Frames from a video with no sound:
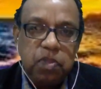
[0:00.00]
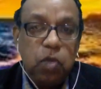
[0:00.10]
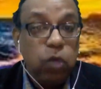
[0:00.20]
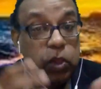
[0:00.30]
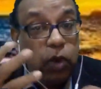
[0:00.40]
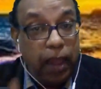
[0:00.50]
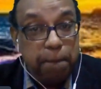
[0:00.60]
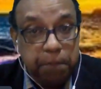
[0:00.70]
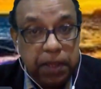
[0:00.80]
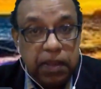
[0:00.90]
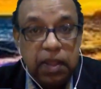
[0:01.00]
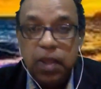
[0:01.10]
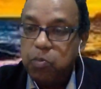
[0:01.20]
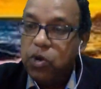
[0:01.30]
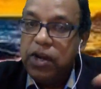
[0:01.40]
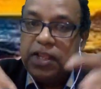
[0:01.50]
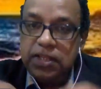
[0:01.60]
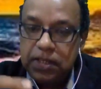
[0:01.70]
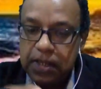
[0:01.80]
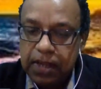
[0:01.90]
were you happy
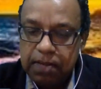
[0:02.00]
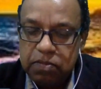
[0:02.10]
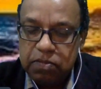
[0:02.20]
putting uh,